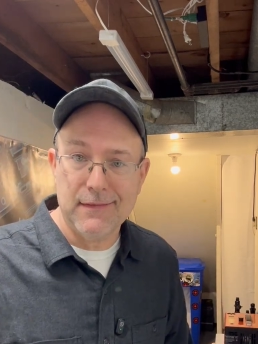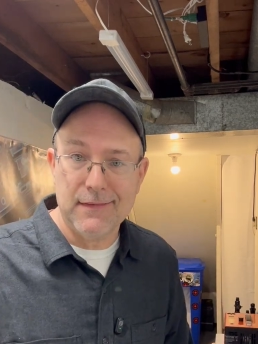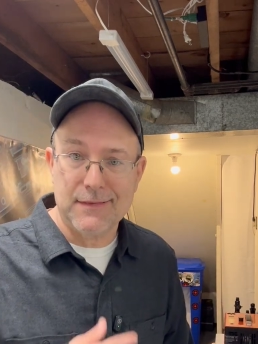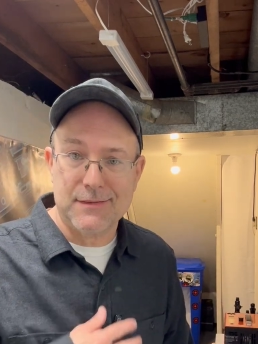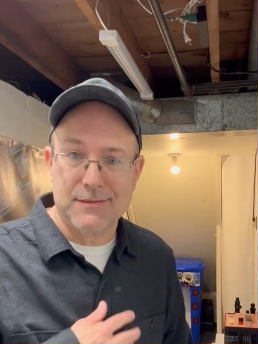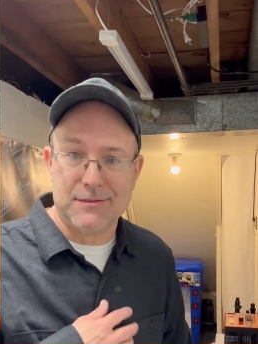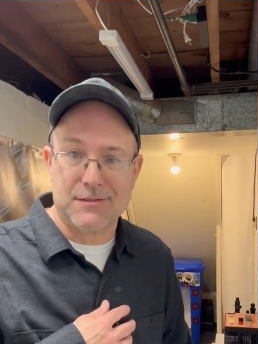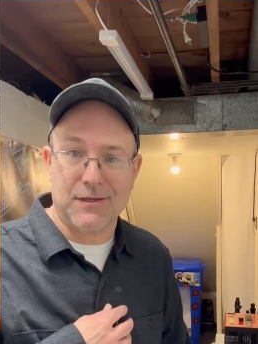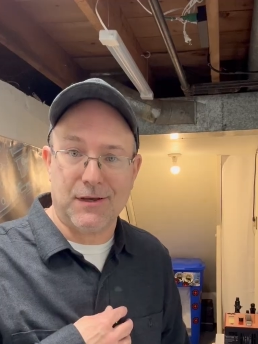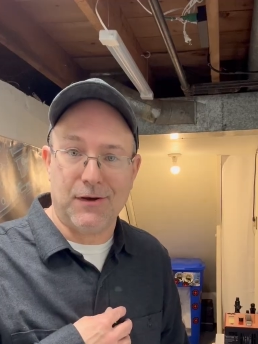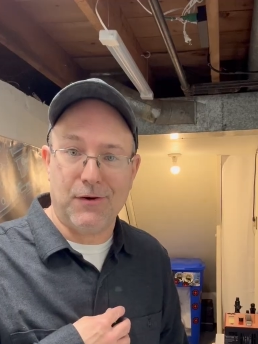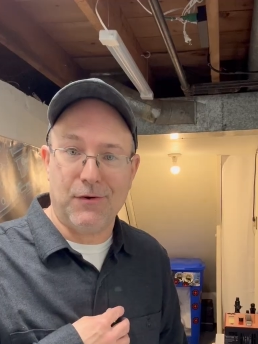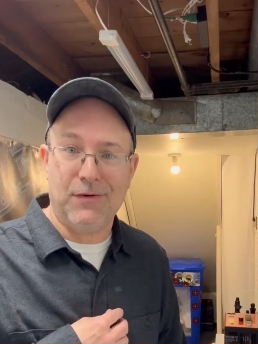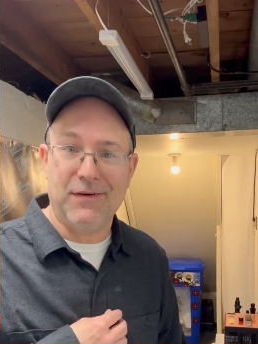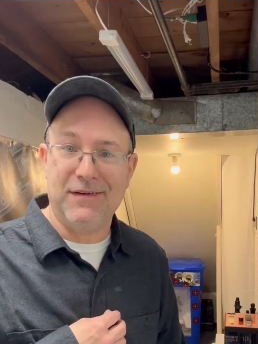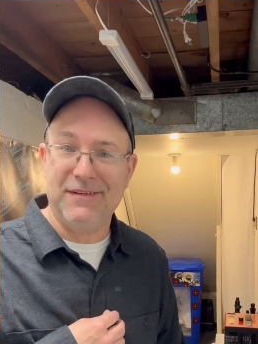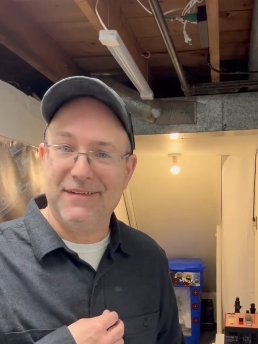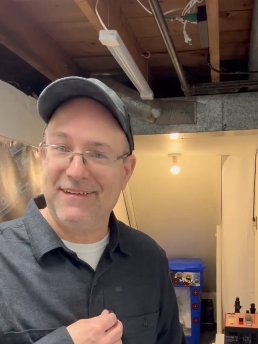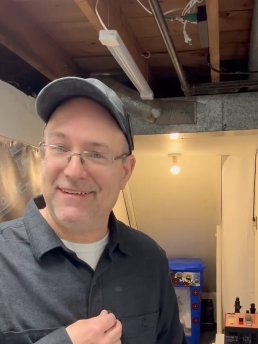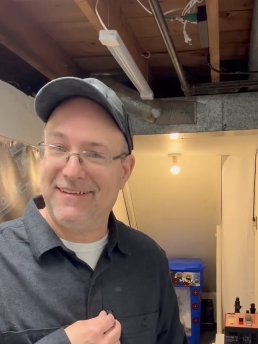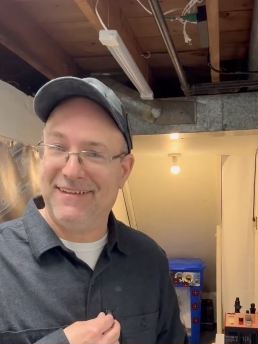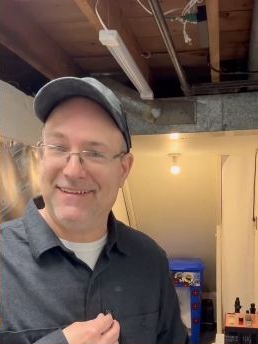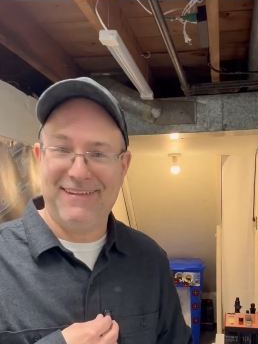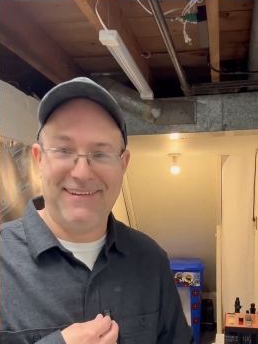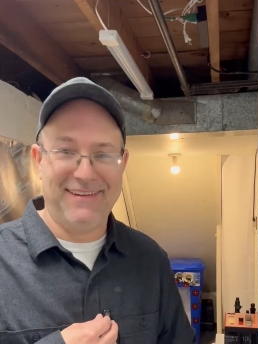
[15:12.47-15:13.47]
So
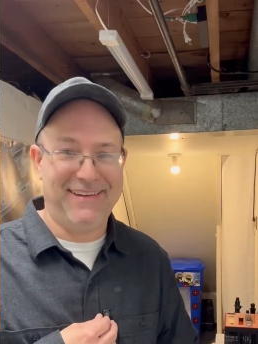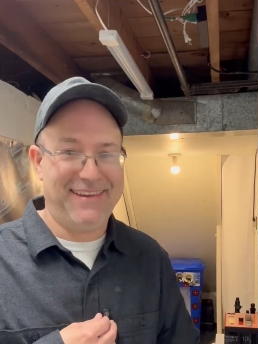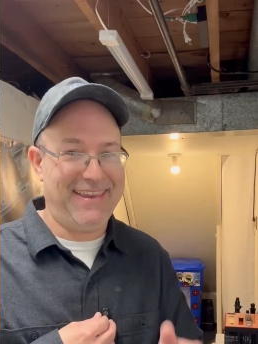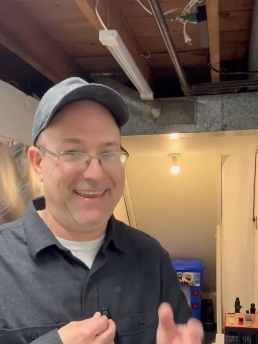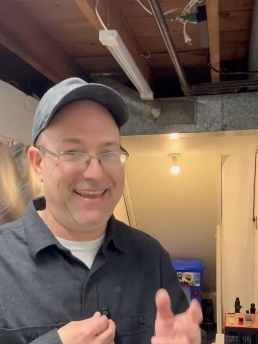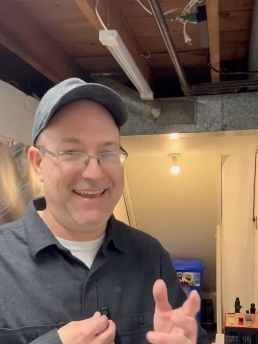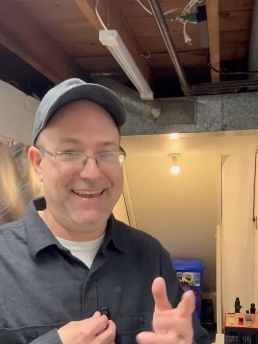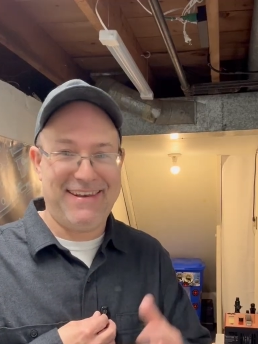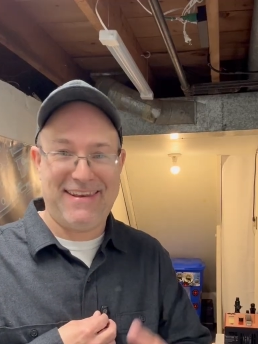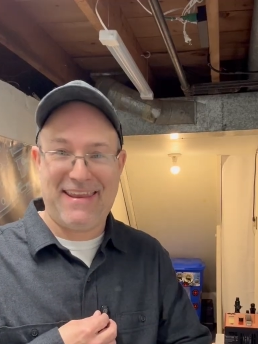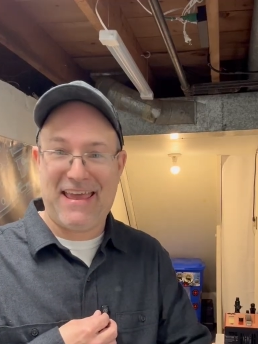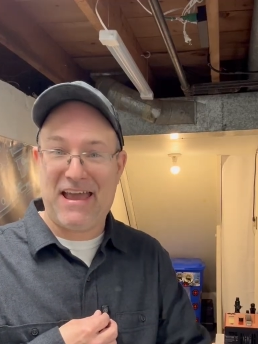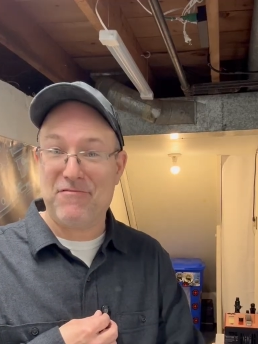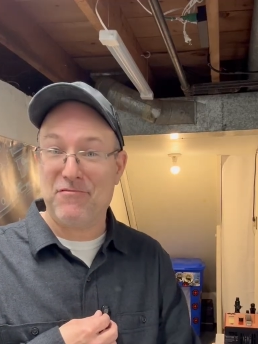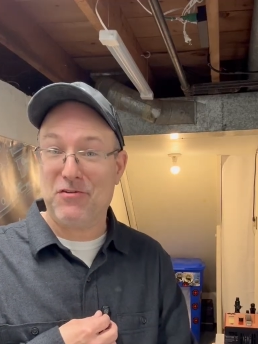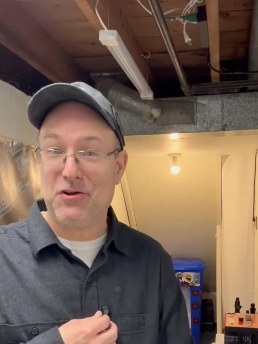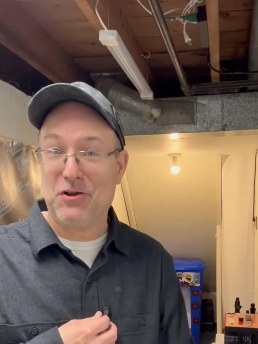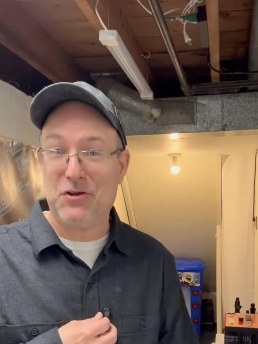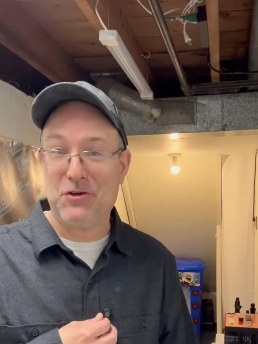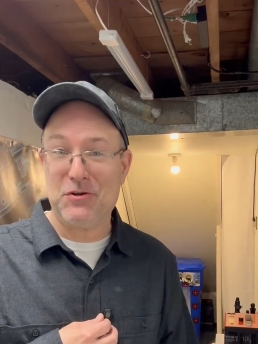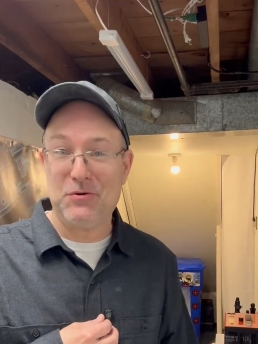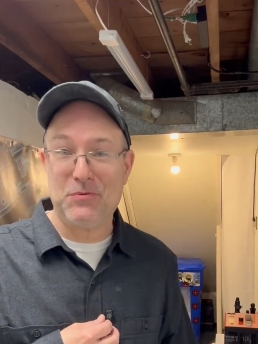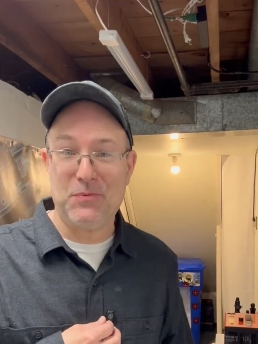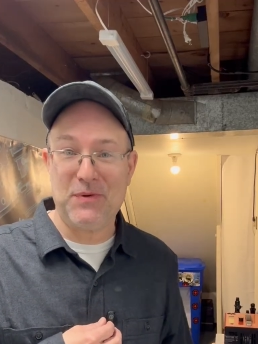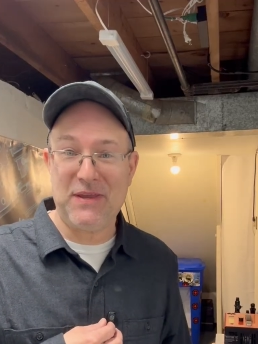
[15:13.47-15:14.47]
again, have a
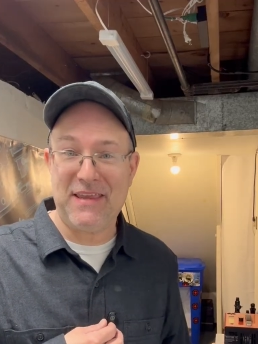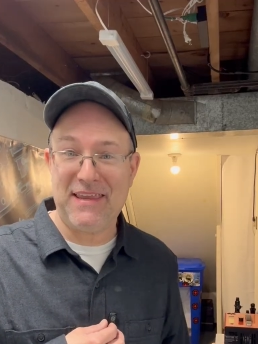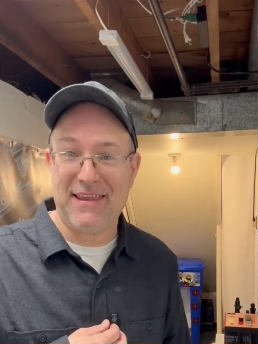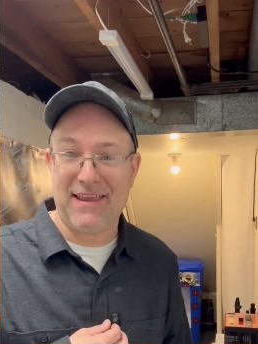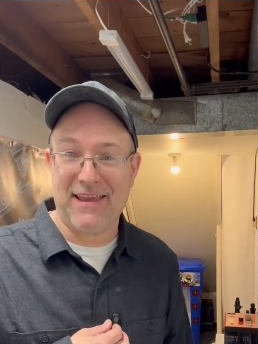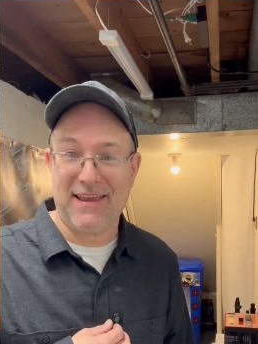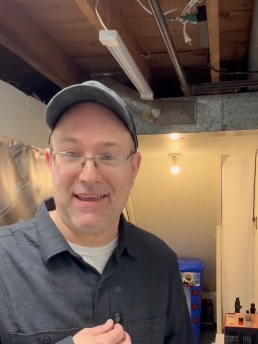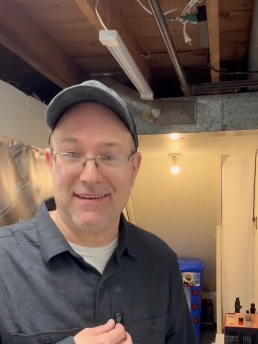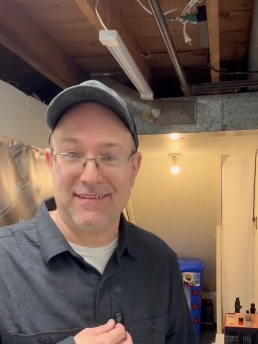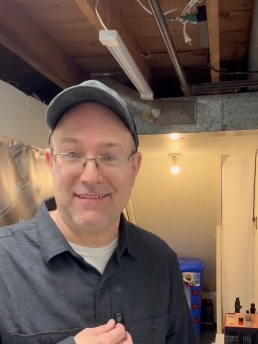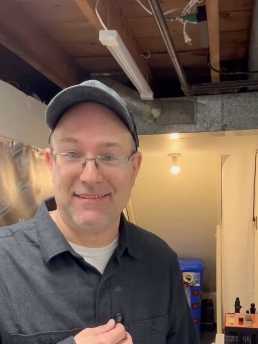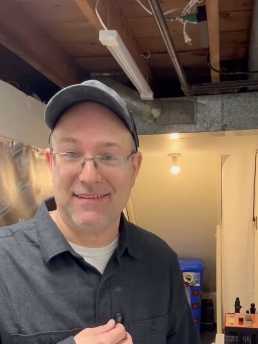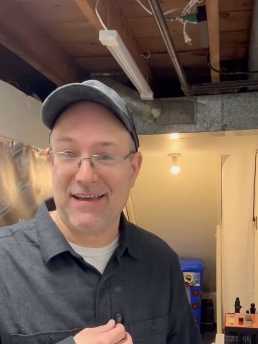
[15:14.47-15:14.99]
good weekend.